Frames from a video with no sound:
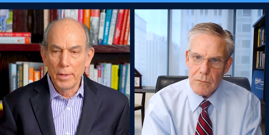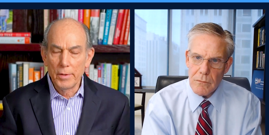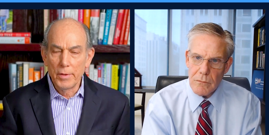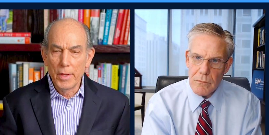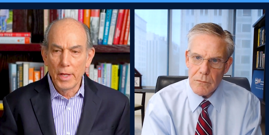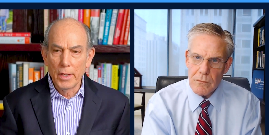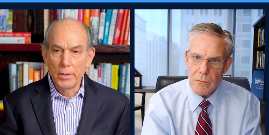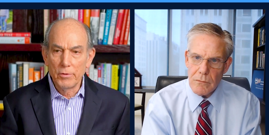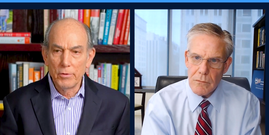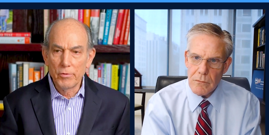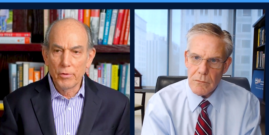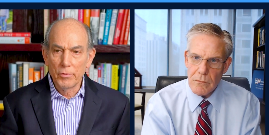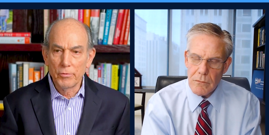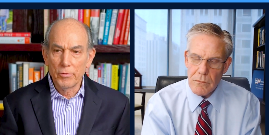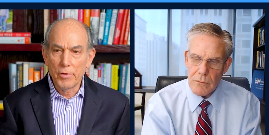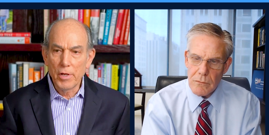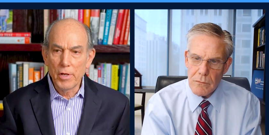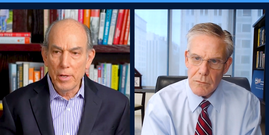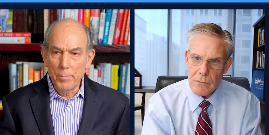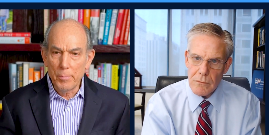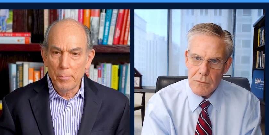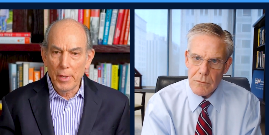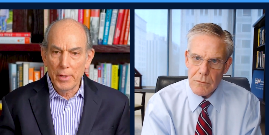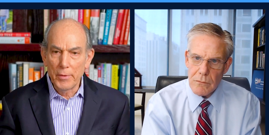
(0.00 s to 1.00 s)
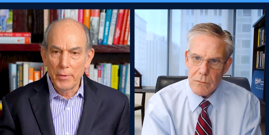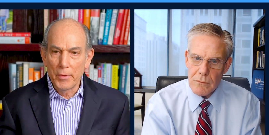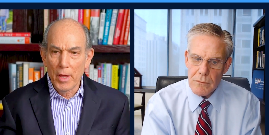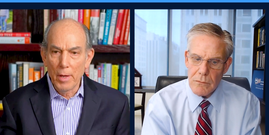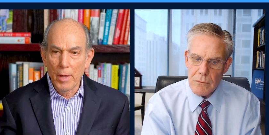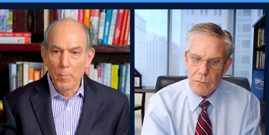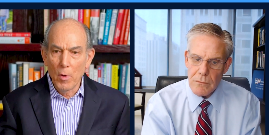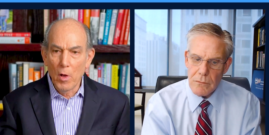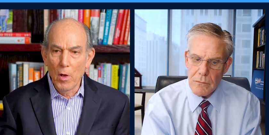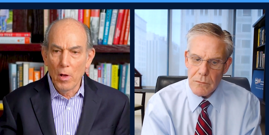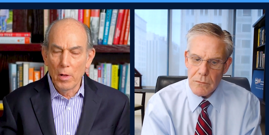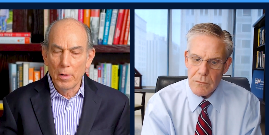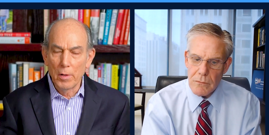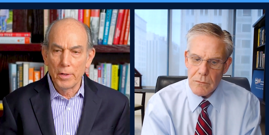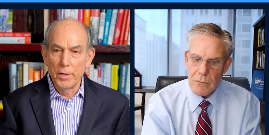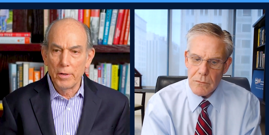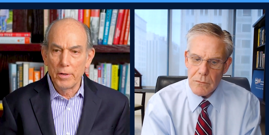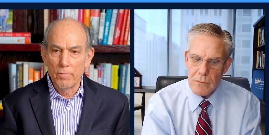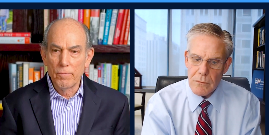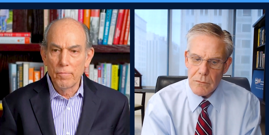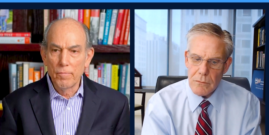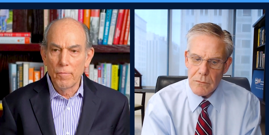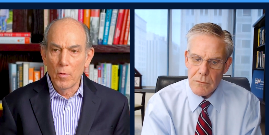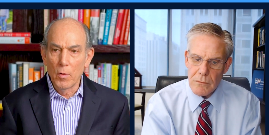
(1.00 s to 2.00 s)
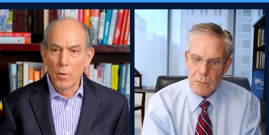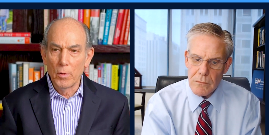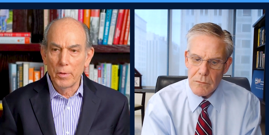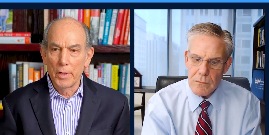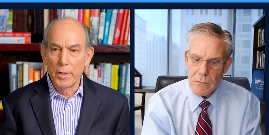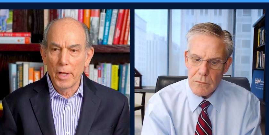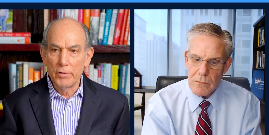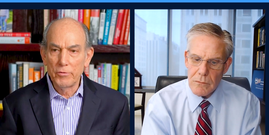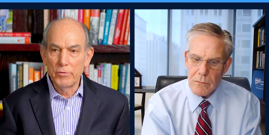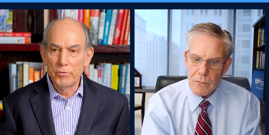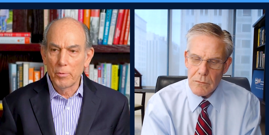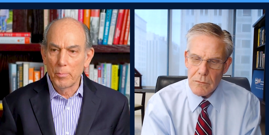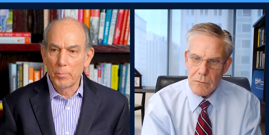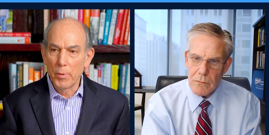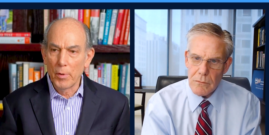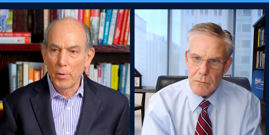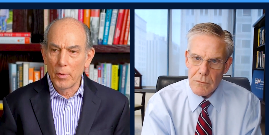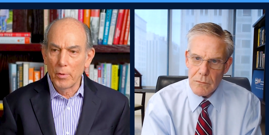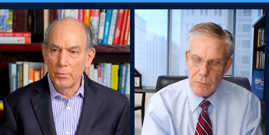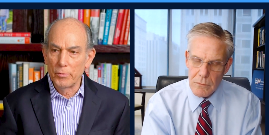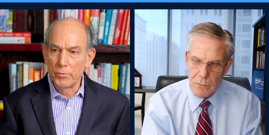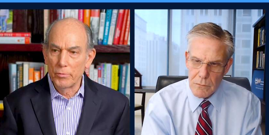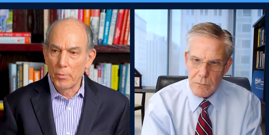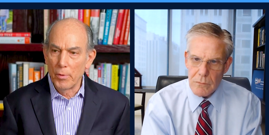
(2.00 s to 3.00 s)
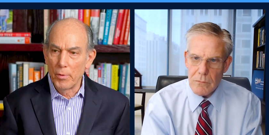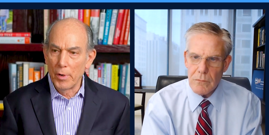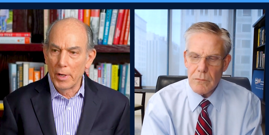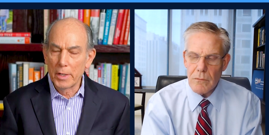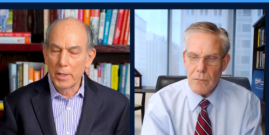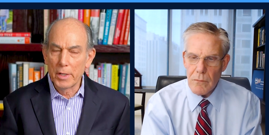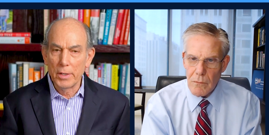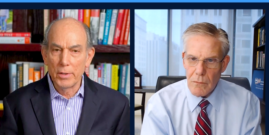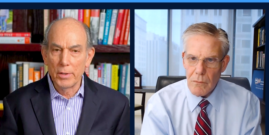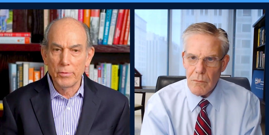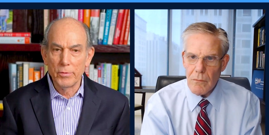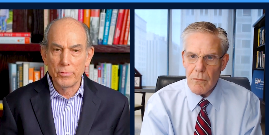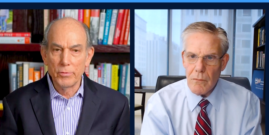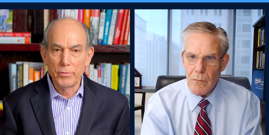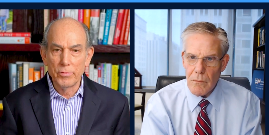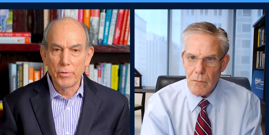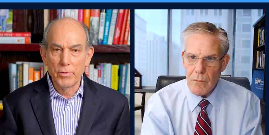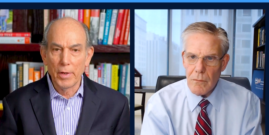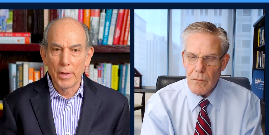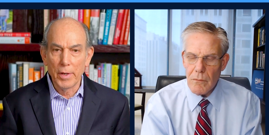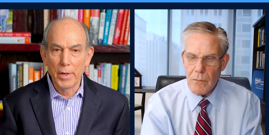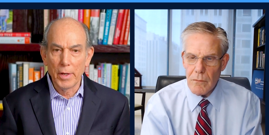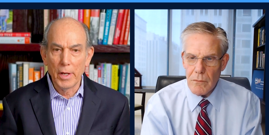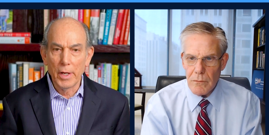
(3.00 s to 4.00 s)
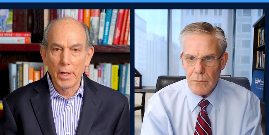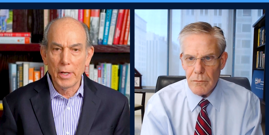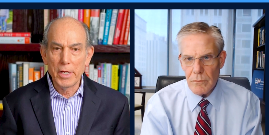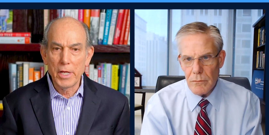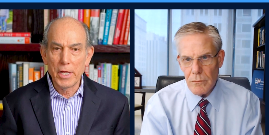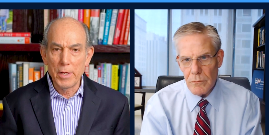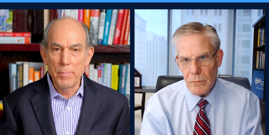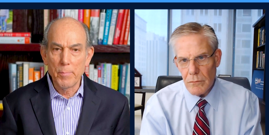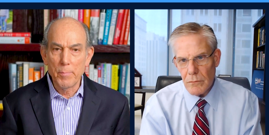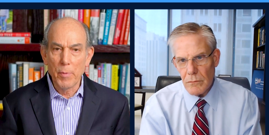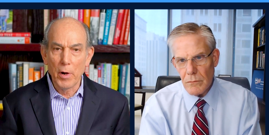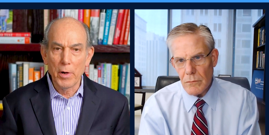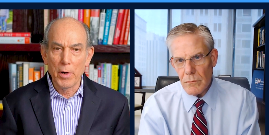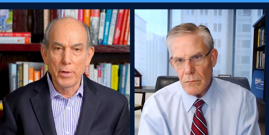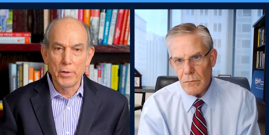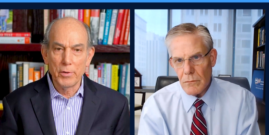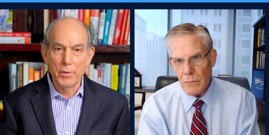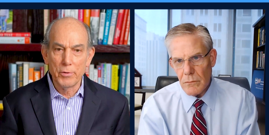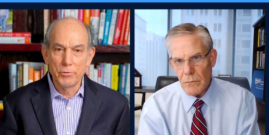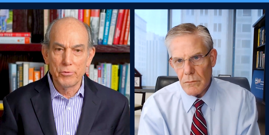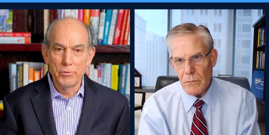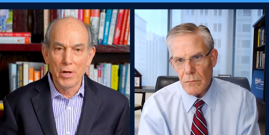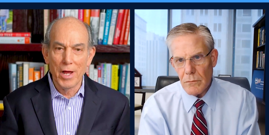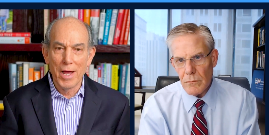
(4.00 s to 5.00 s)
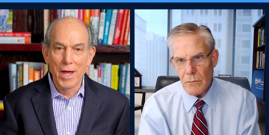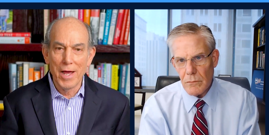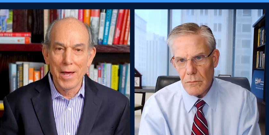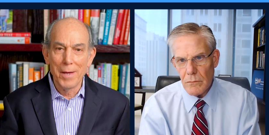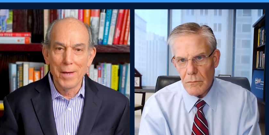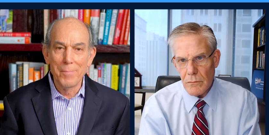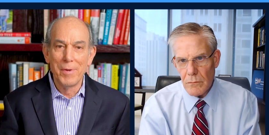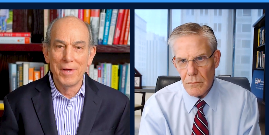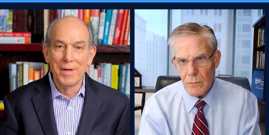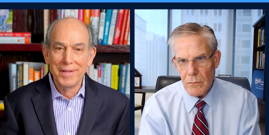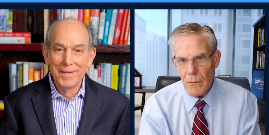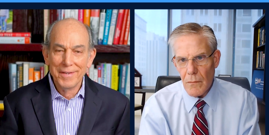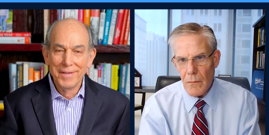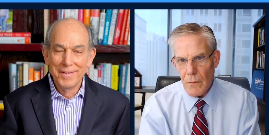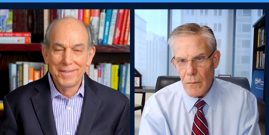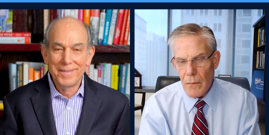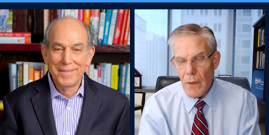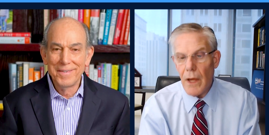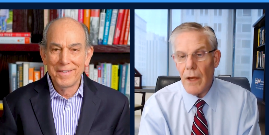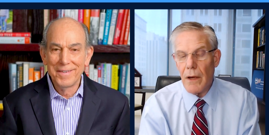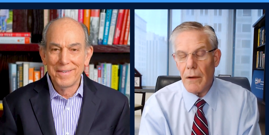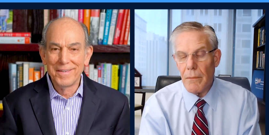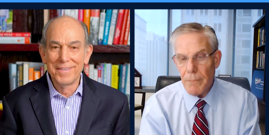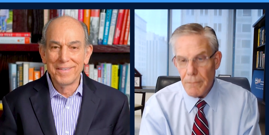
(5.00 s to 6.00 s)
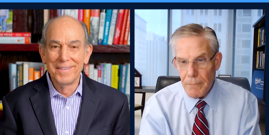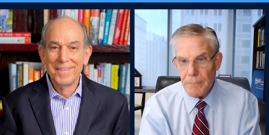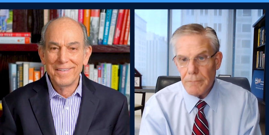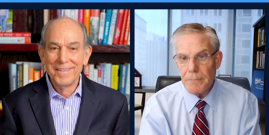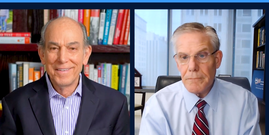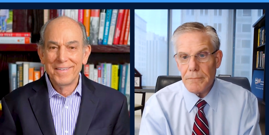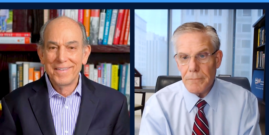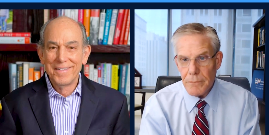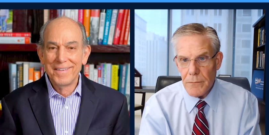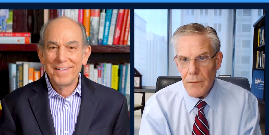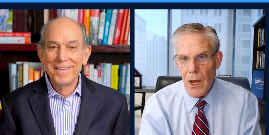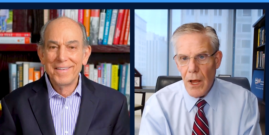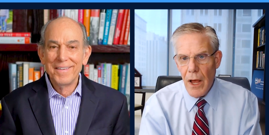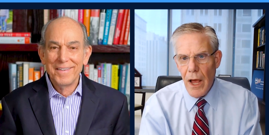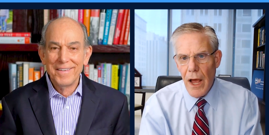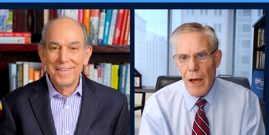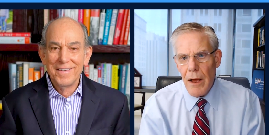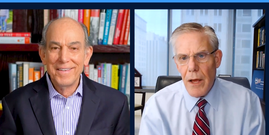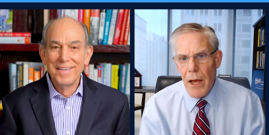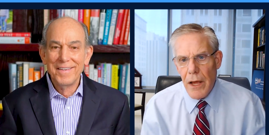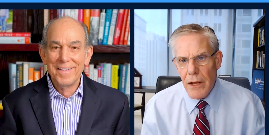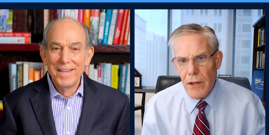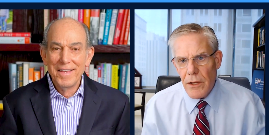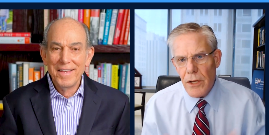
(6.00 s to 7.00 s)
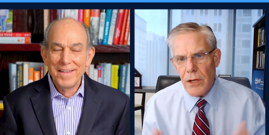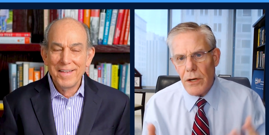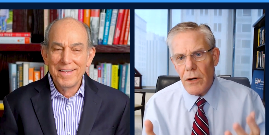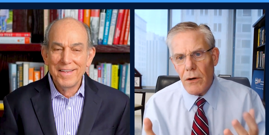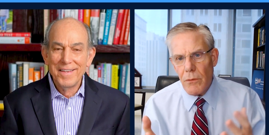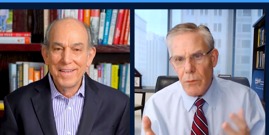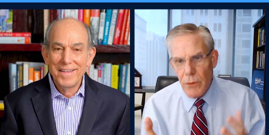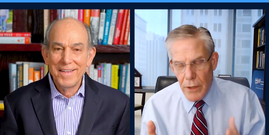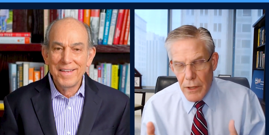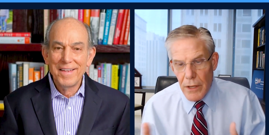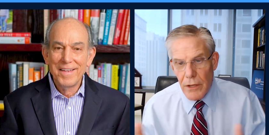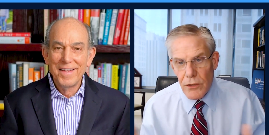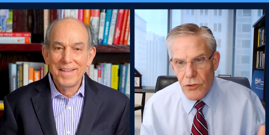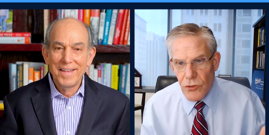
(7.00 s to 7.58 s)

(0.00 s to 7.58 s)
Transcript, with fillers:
Speaker 1: that just keeping them all in the fold, I suppose, Rick, is uh, a key part of your job.
Speaker 2: Yeah. And, and, you know, that's